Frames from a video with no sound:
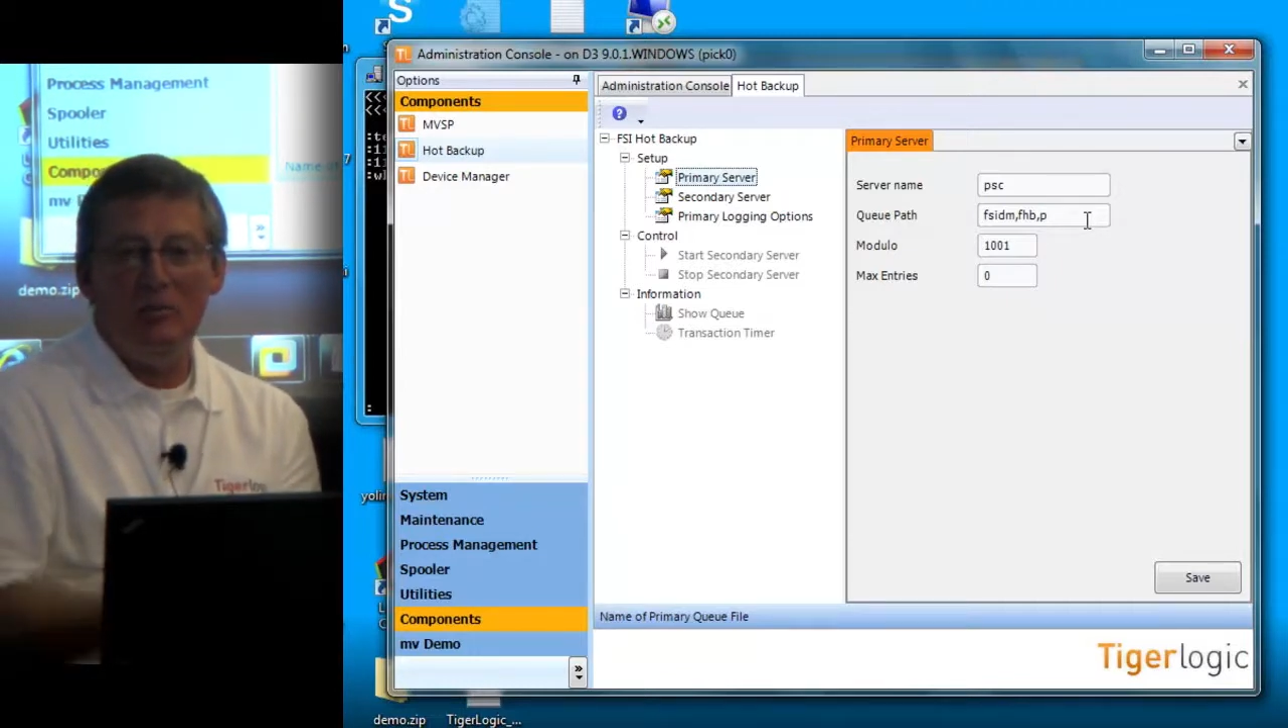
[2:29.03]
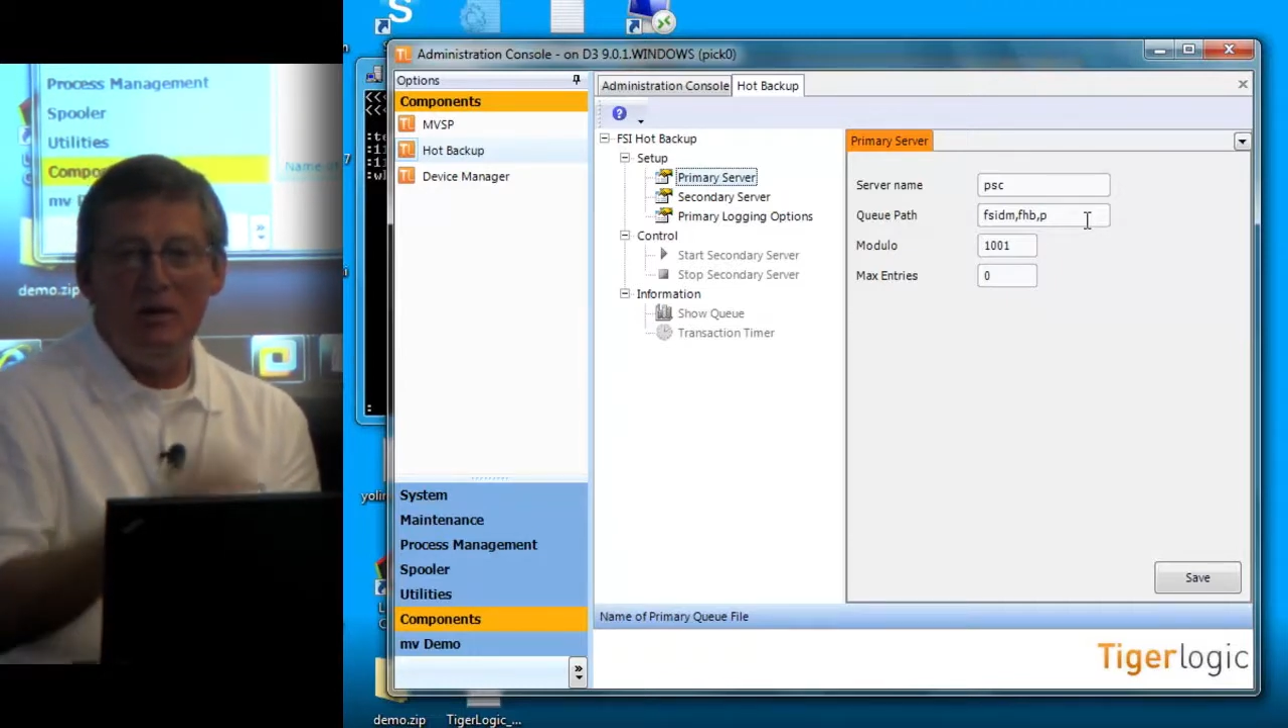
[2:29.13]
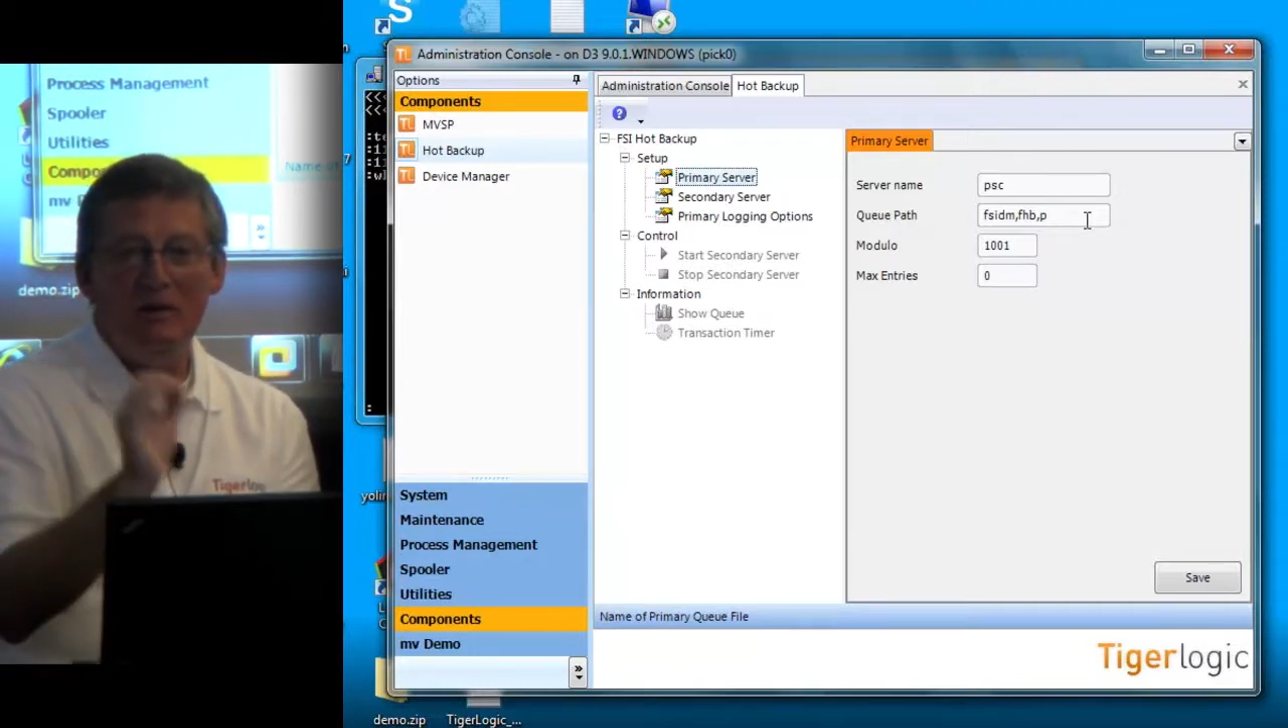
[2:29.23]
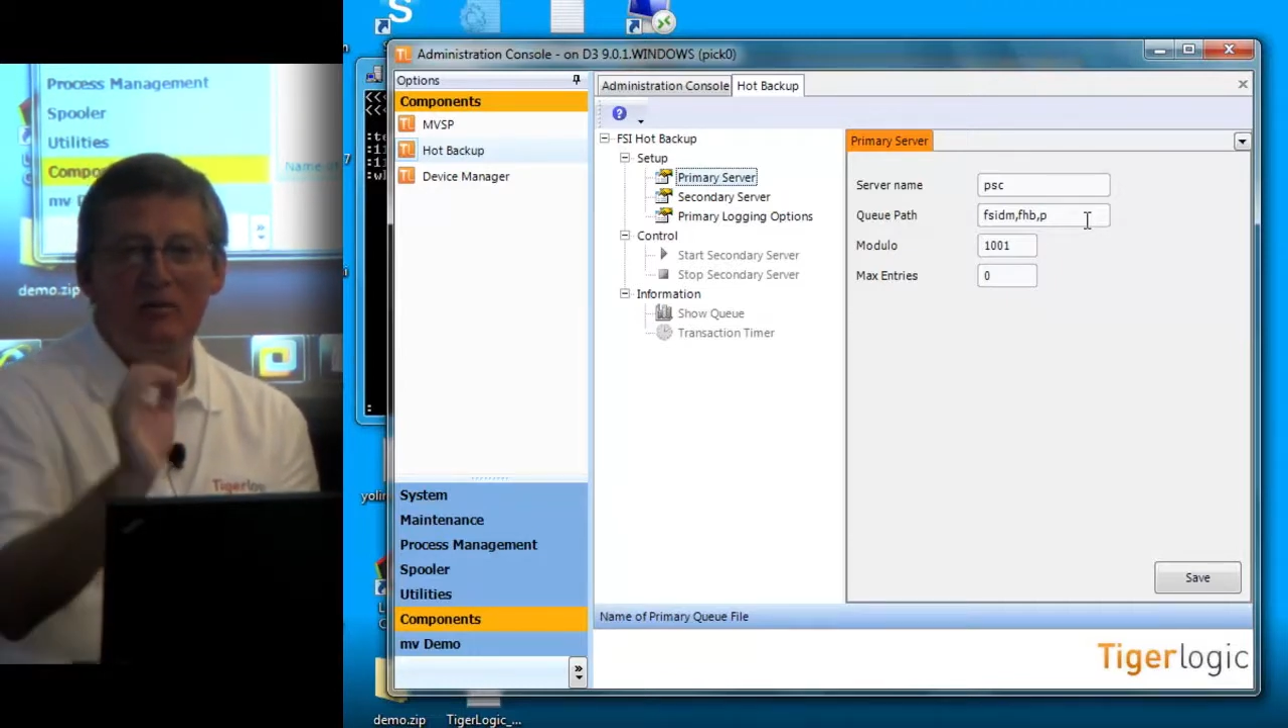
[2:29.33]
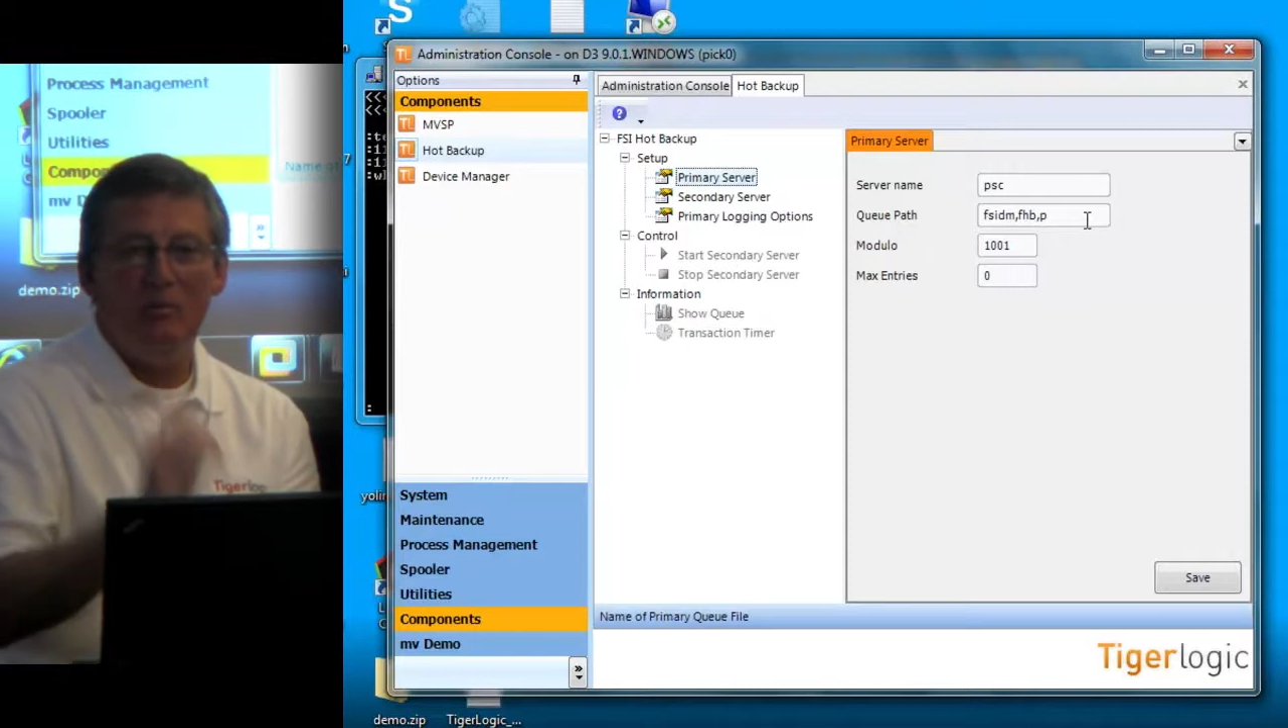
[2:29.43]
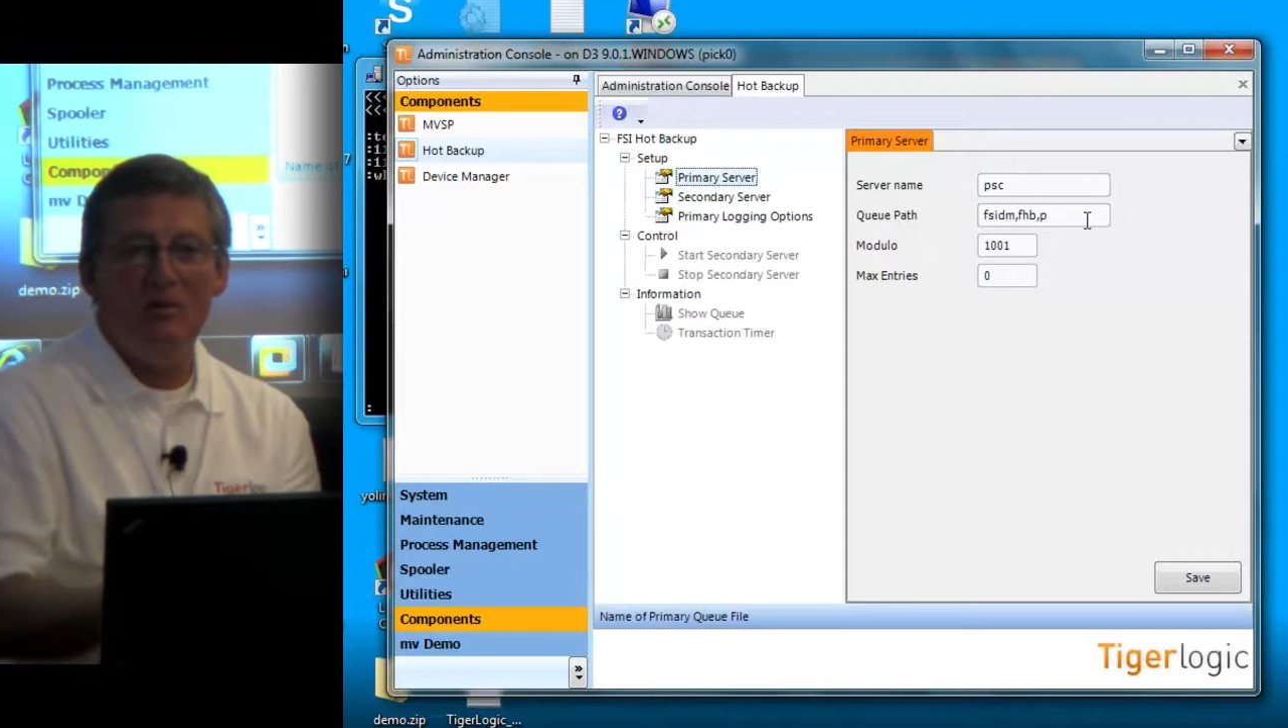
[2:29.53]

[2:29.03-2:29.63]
P for